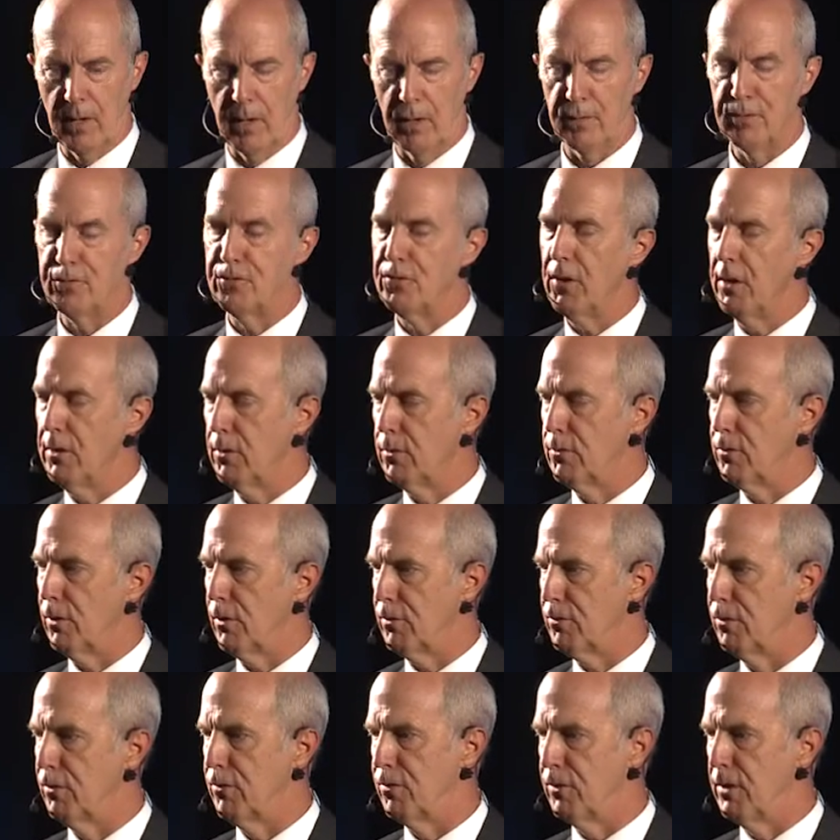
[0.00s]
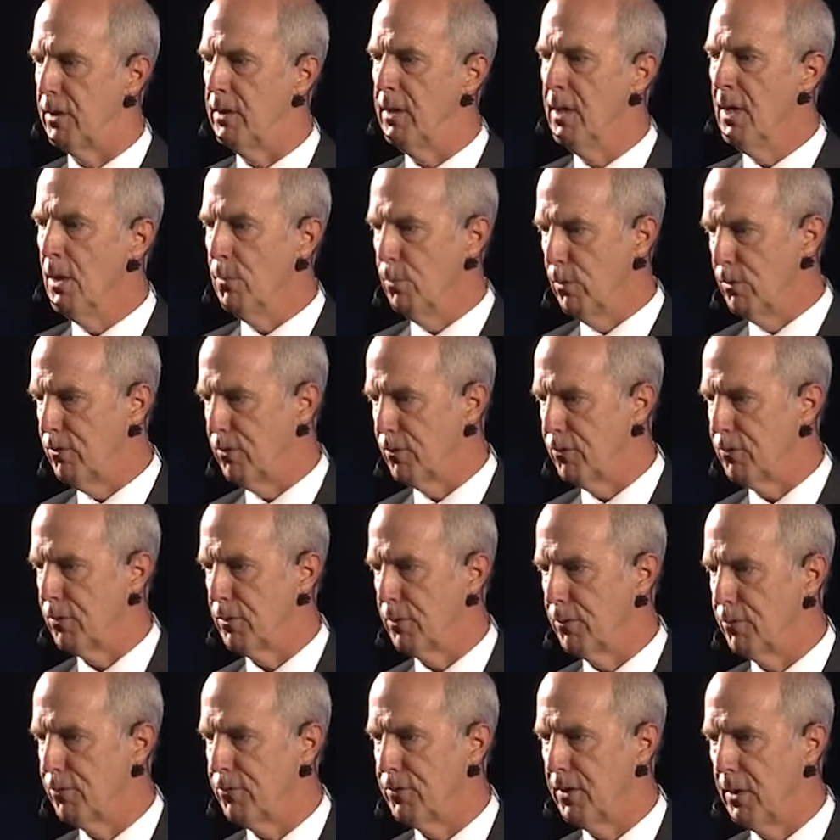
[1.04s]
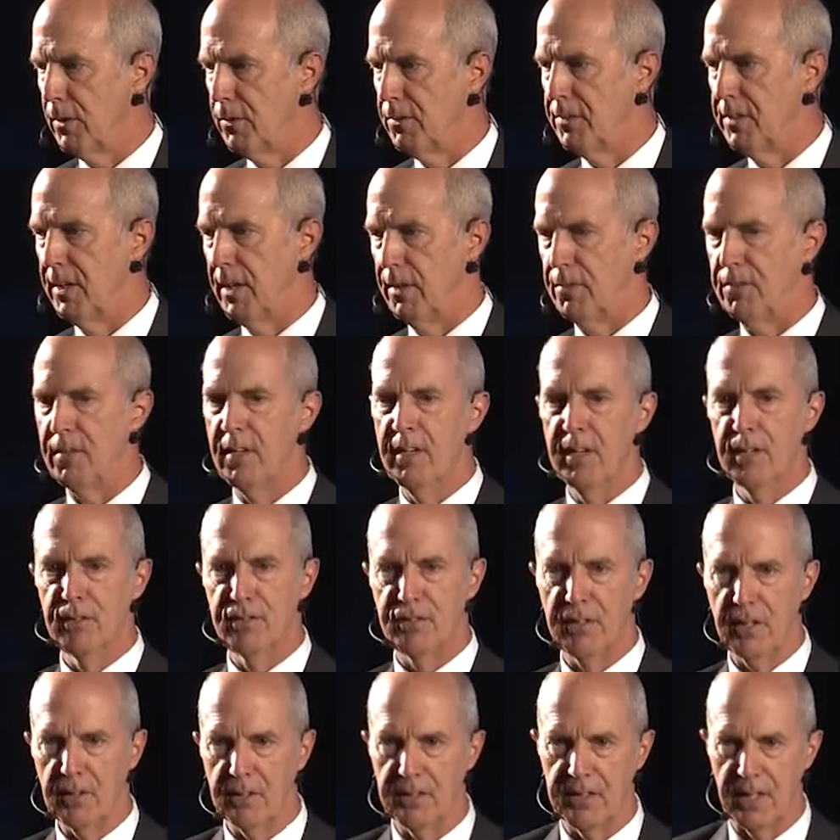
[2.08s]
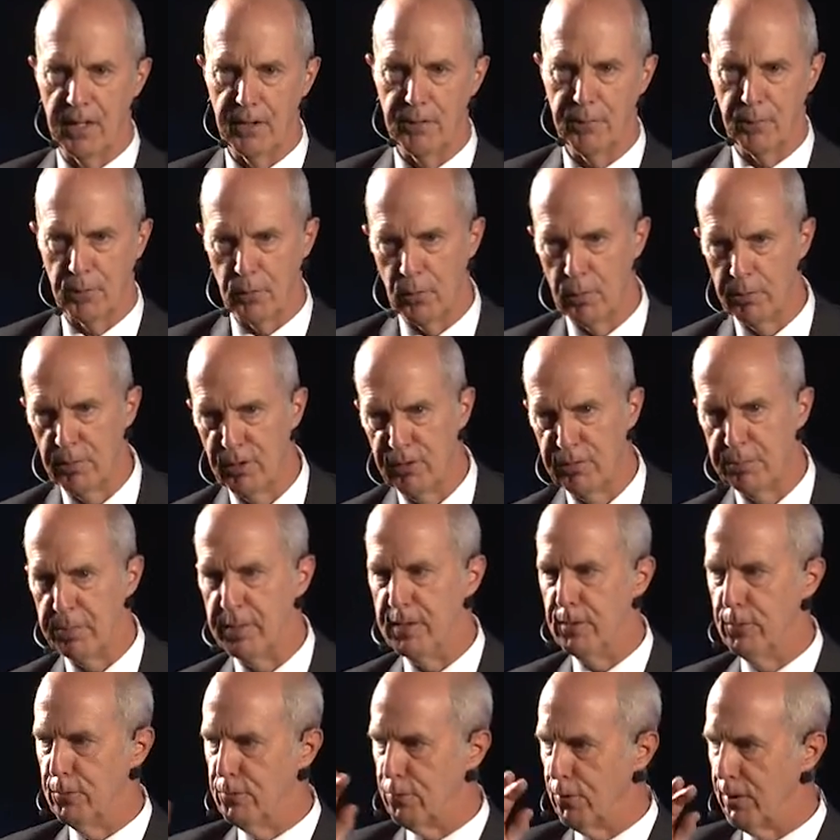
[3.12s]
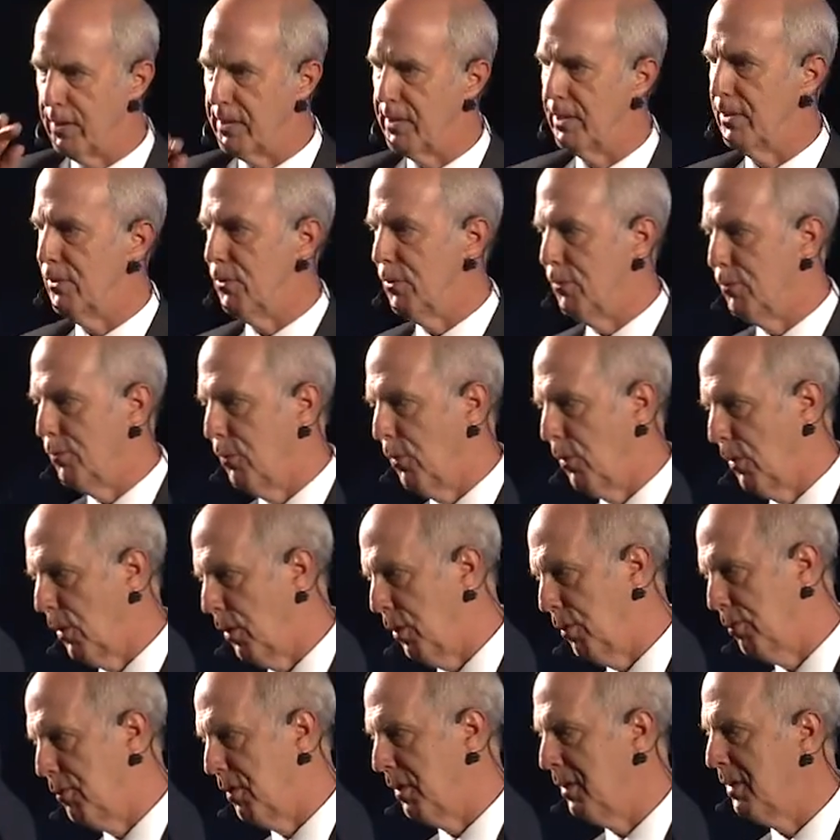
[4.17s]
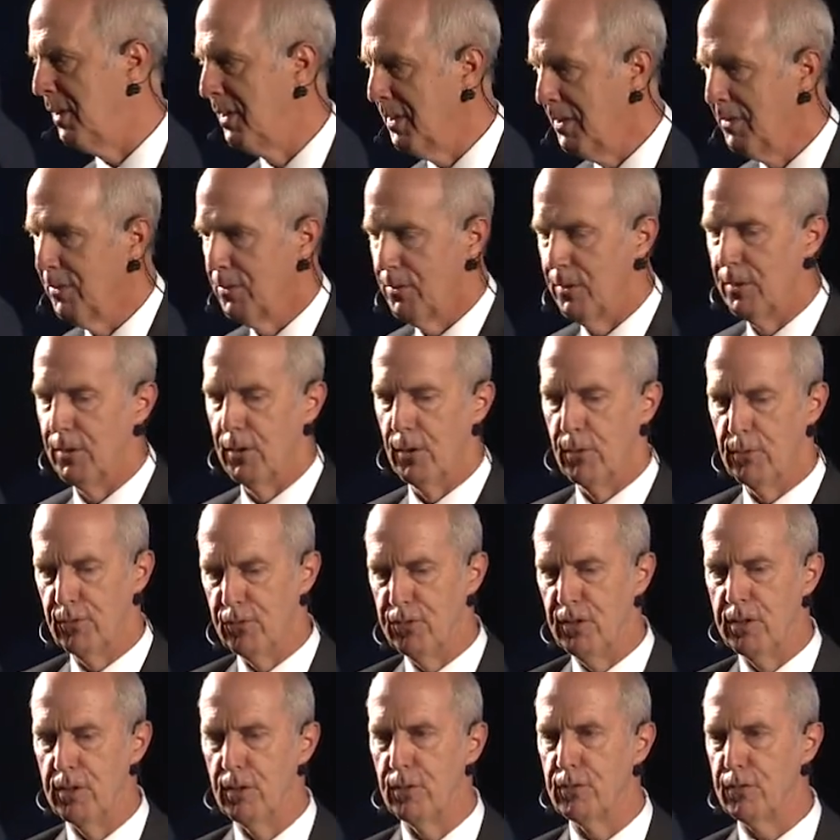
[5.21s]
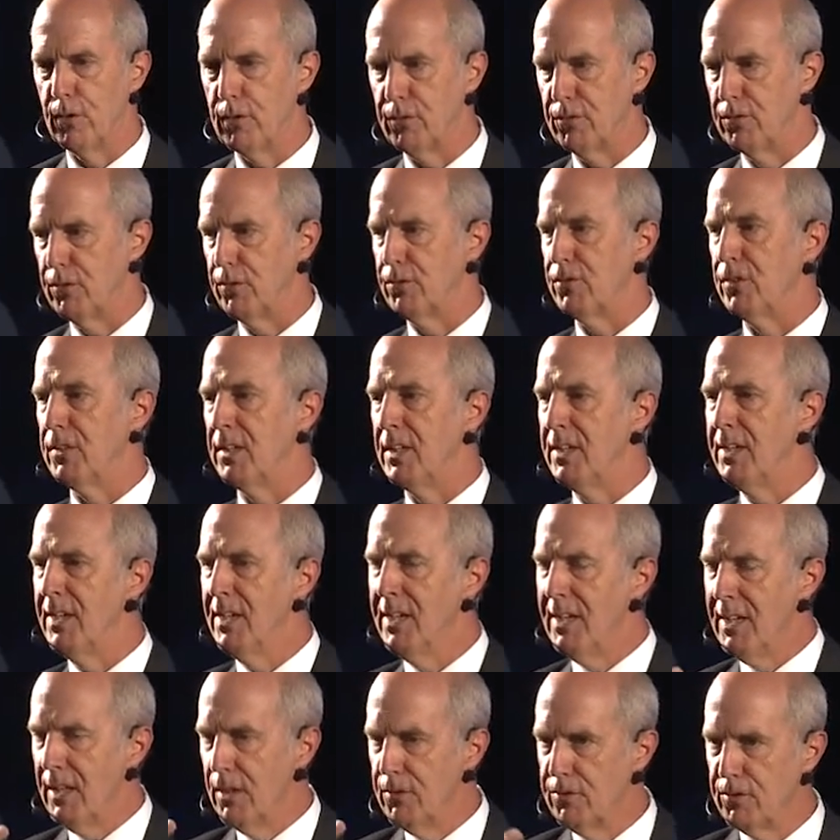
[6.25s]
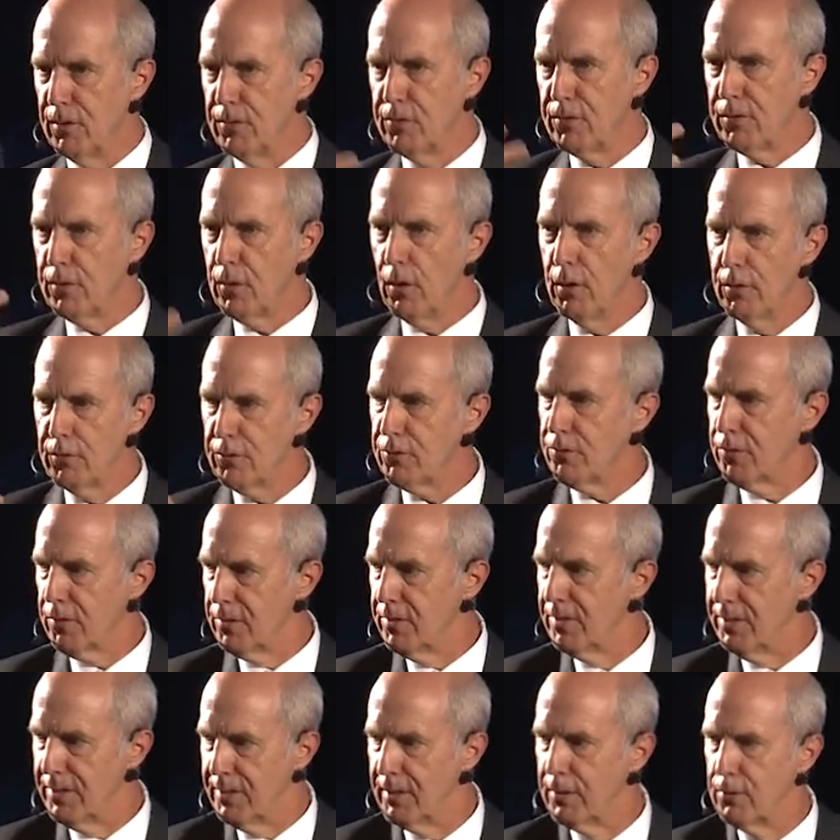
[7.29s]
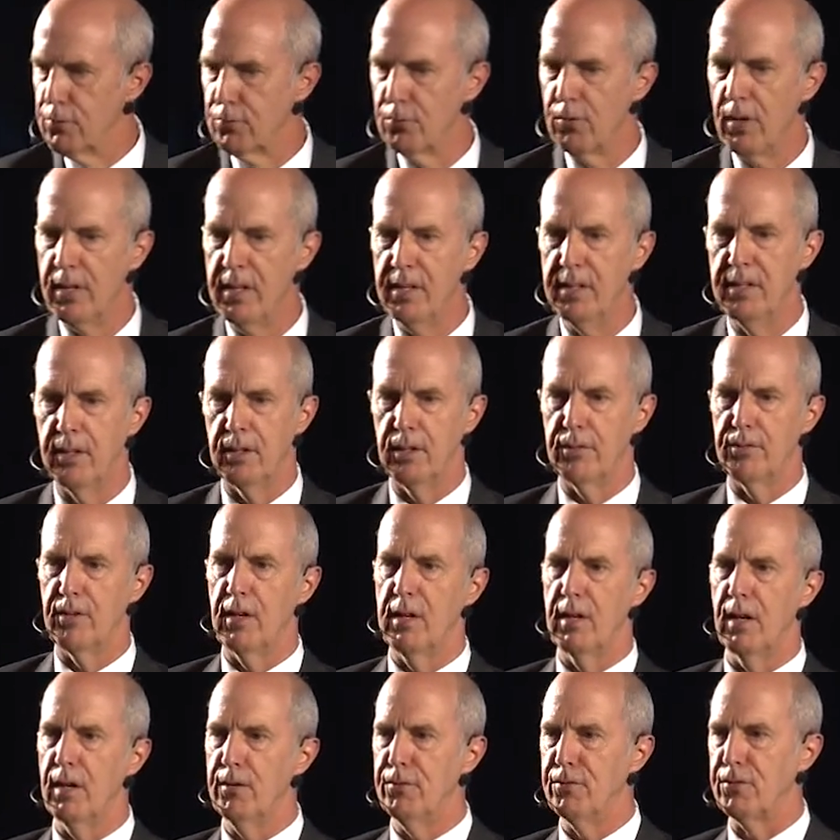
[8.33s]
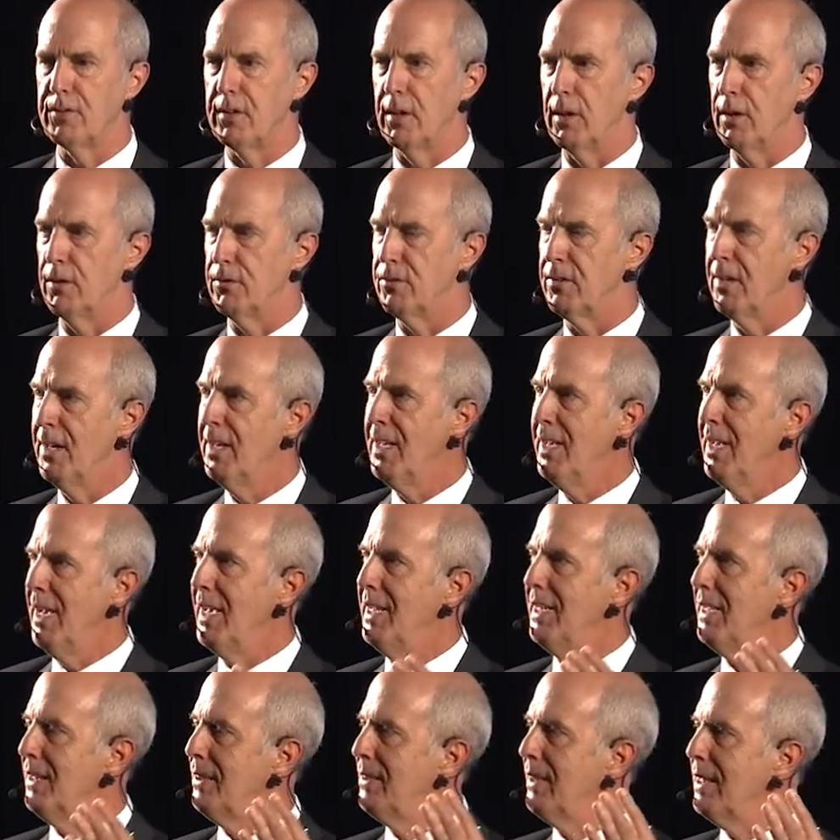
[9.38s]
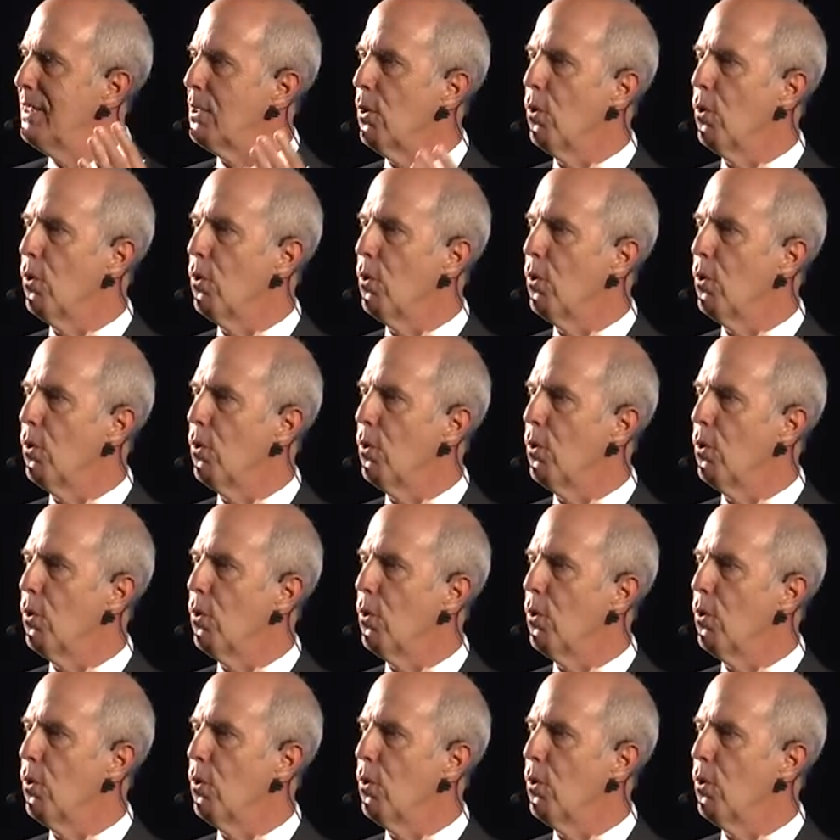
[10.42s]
cytotoxicity, which is sort of cell death. Cell death would almost be you drink it, you fall over. You know, genotoxicity is this constant degrading of our lifestyles. And I think